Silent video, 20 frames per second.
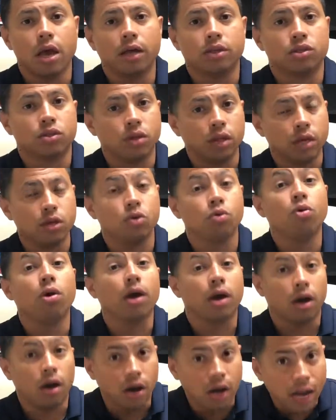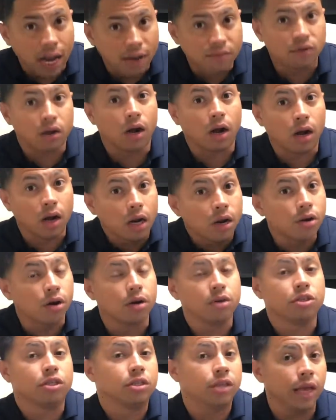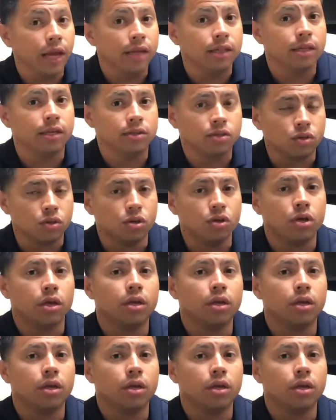so that you have a clear understanding so you